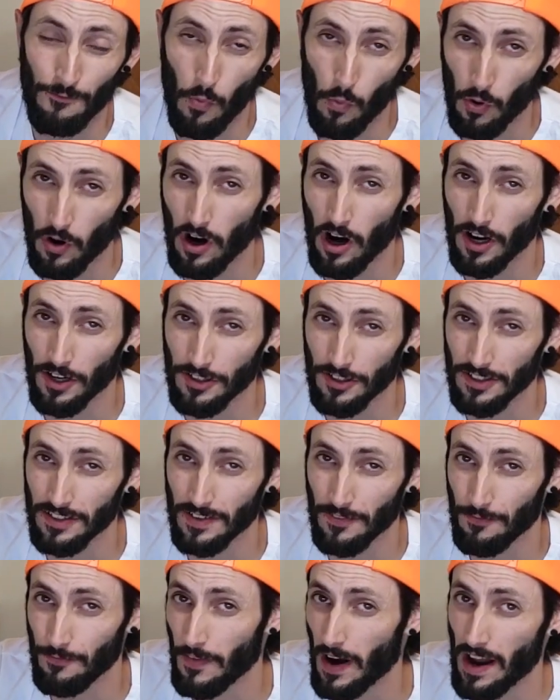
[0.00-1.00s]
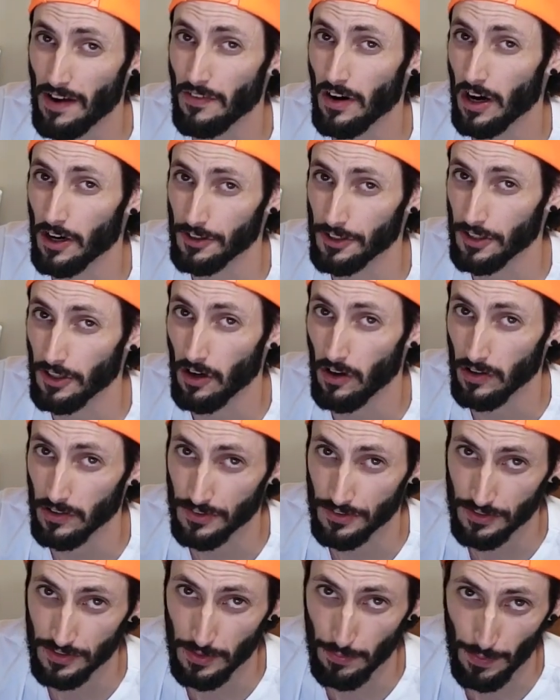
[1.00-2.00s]
$400 to
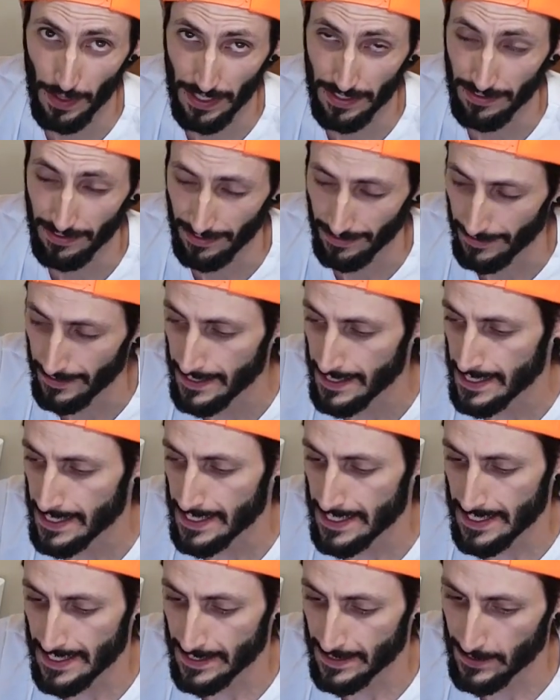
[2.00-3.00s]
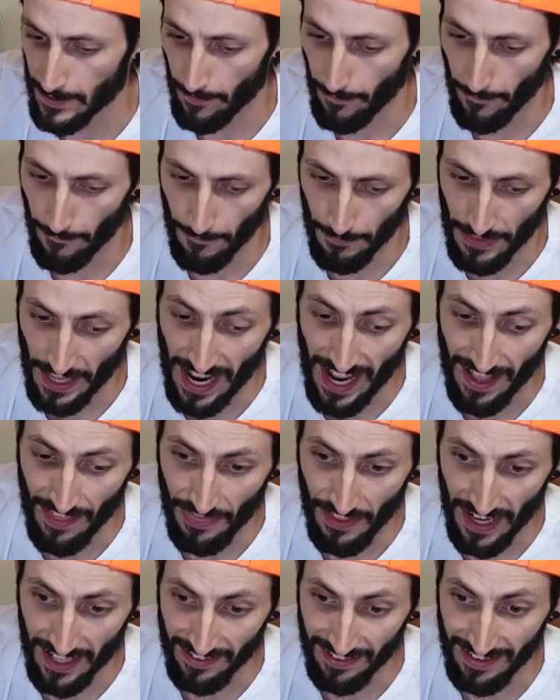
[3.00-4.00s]
$500 depending. So
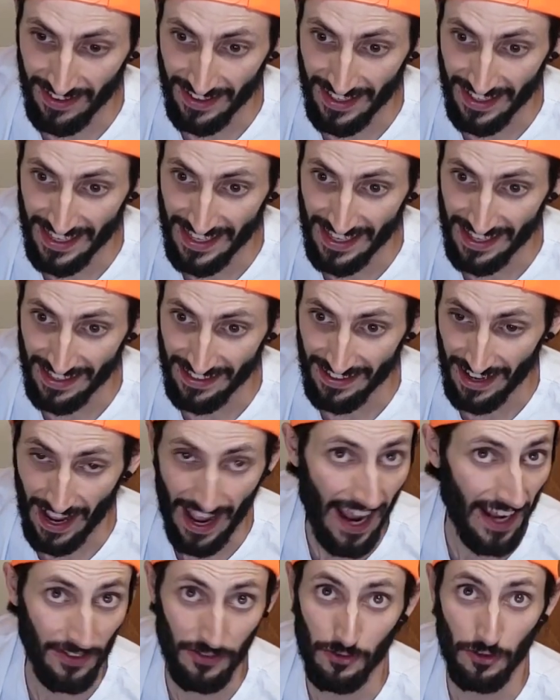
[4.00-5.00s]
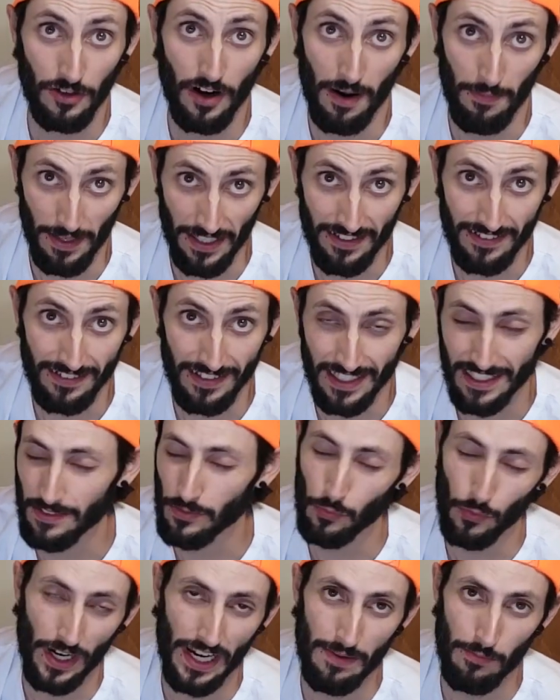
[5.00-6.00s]
that's astronomical. Like,
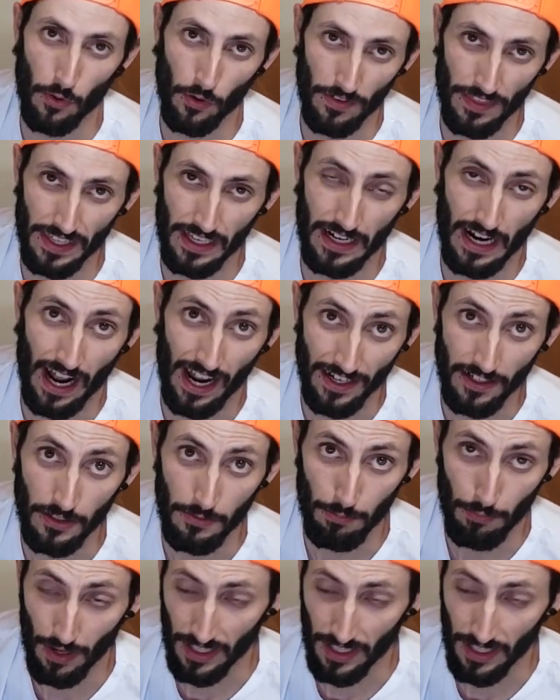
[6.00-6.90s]
it's way more than I could